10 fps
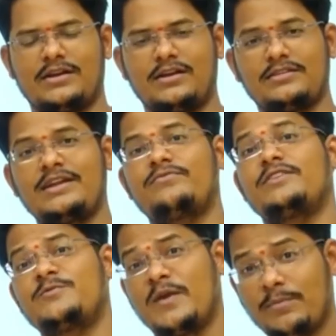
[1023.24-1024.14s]
Then
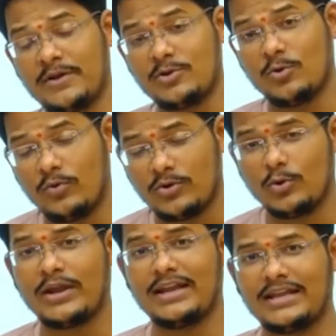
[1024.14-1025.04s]
which paper you
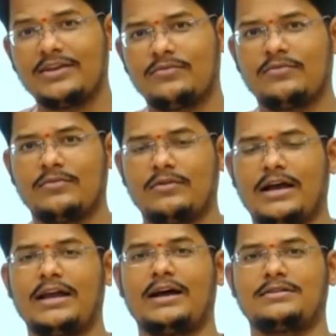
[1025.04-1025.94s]
can give? I
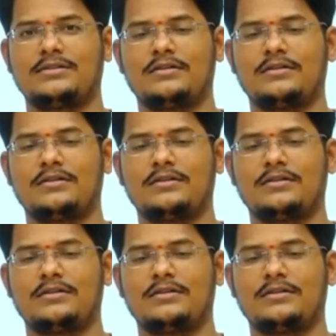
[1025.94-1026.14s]
asked.